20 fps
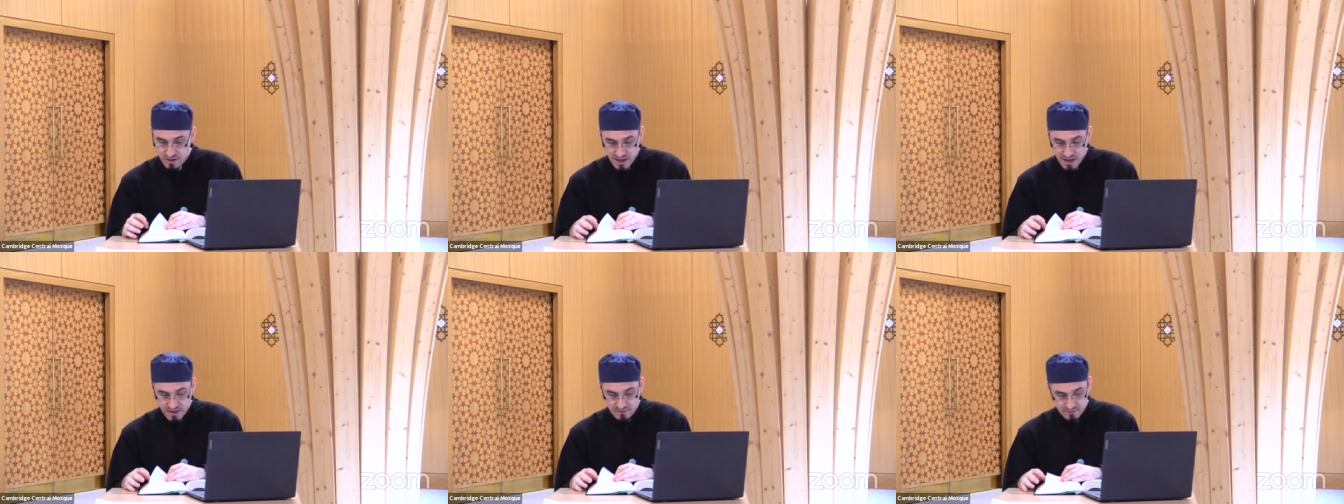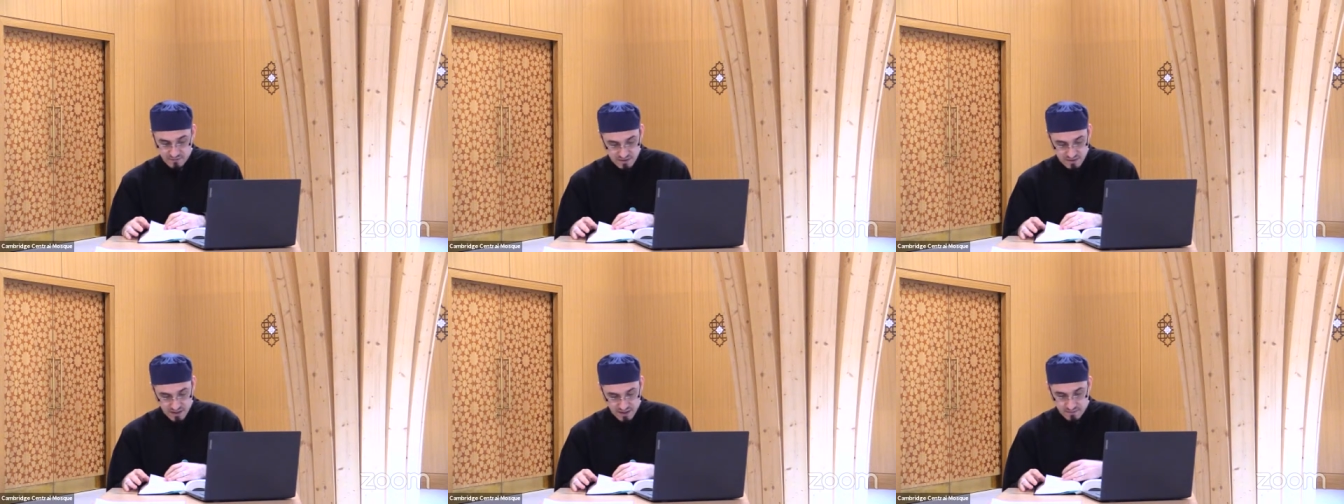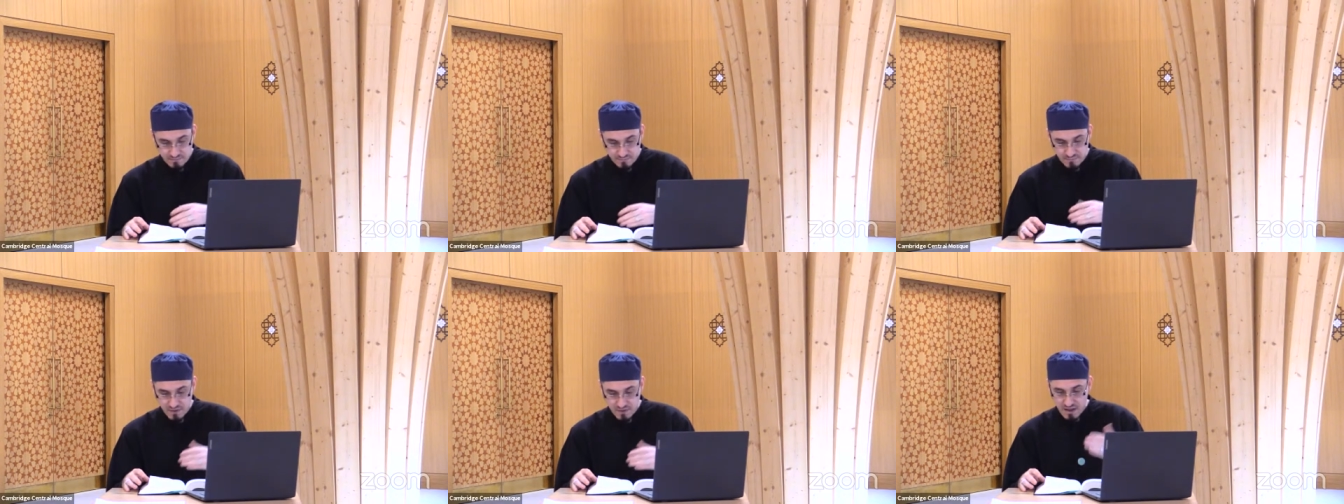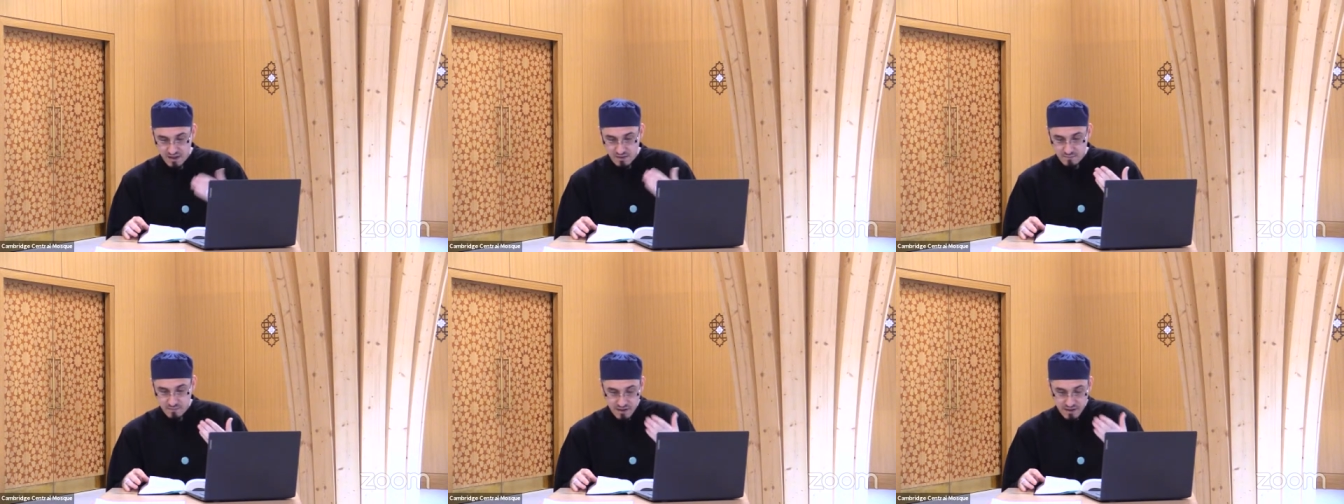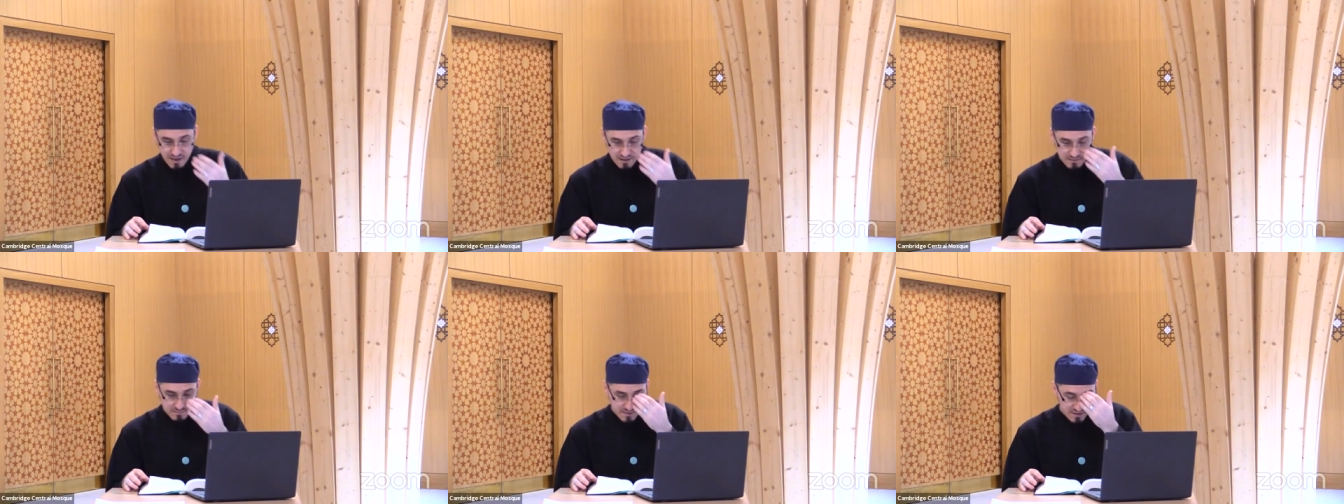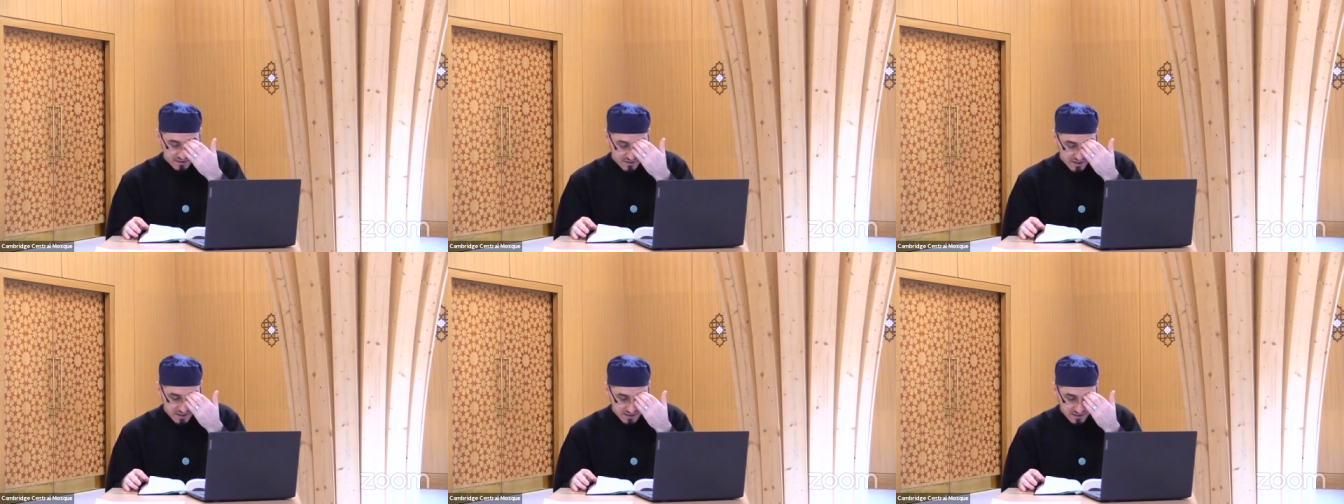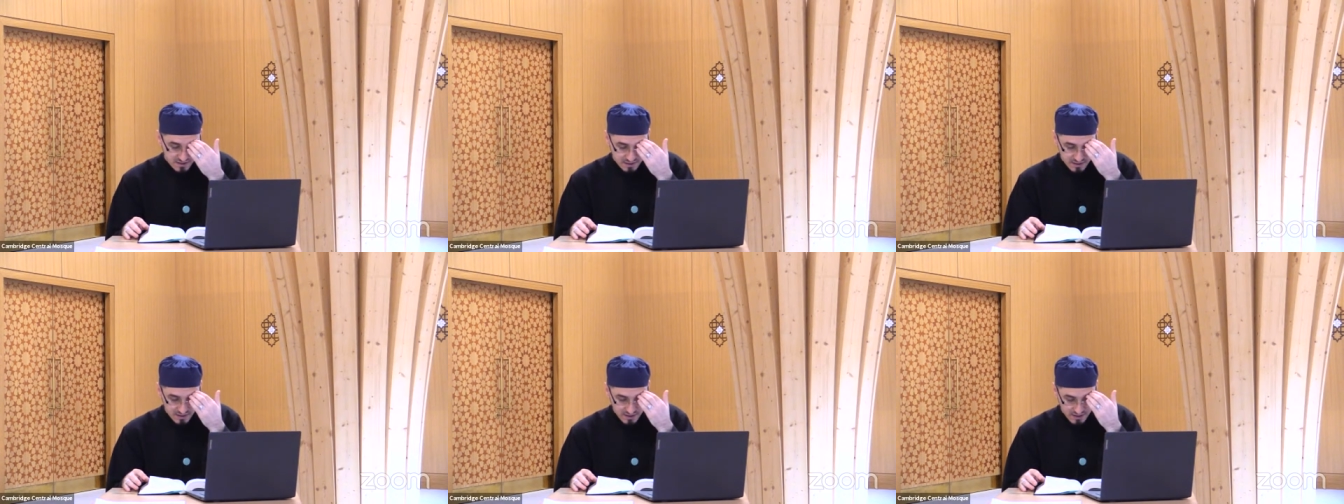I have to say. But let me
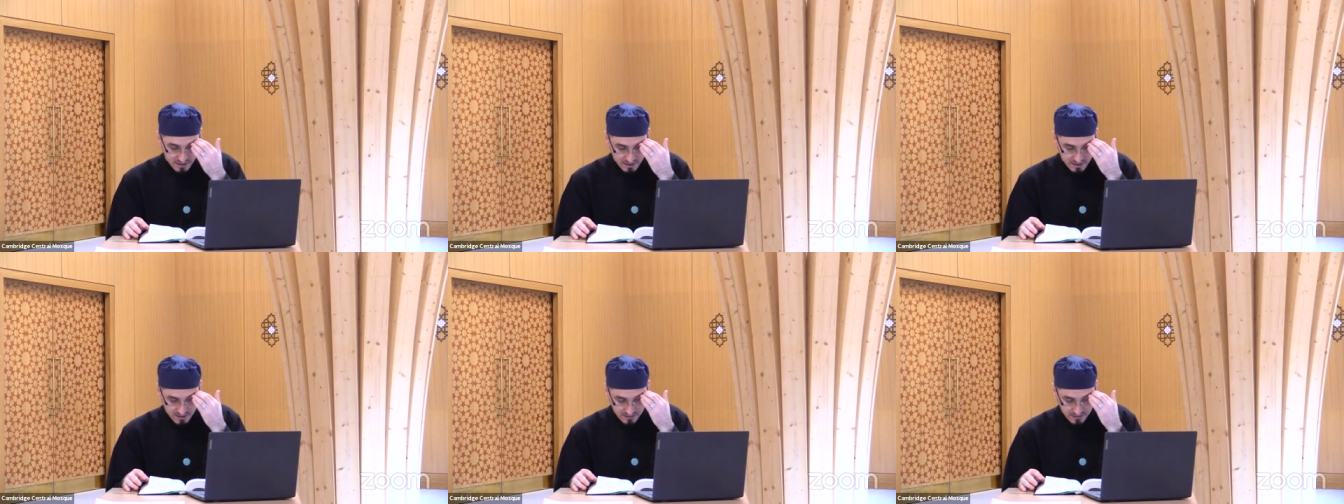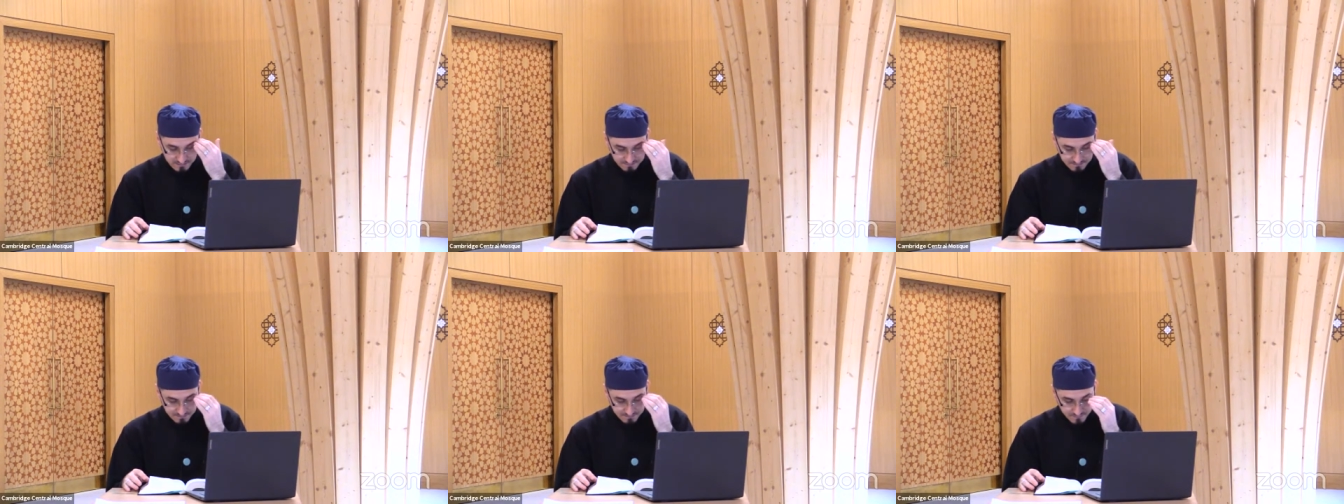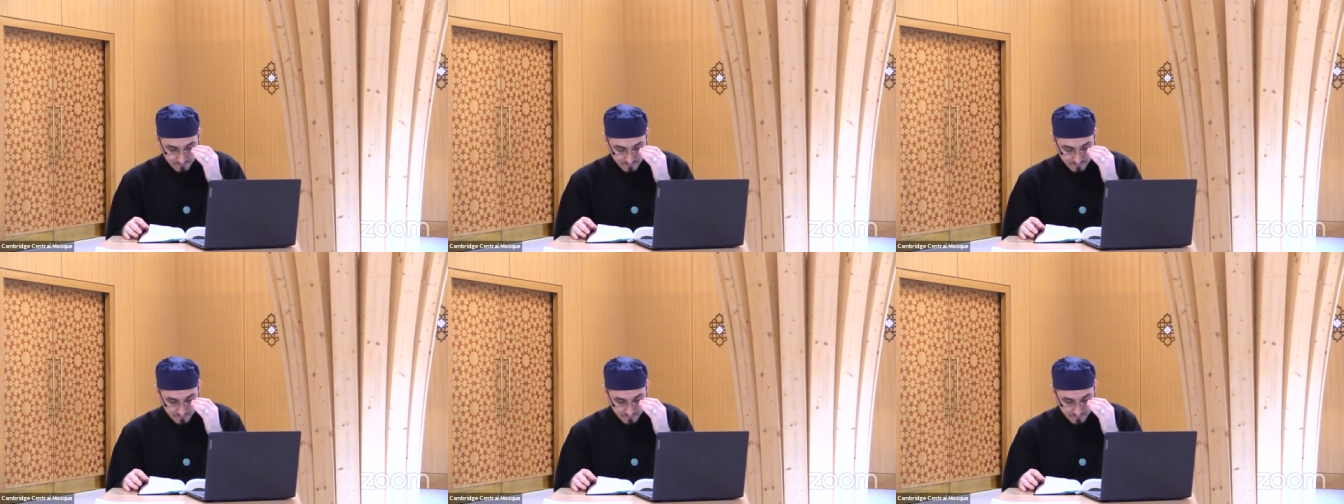read uh,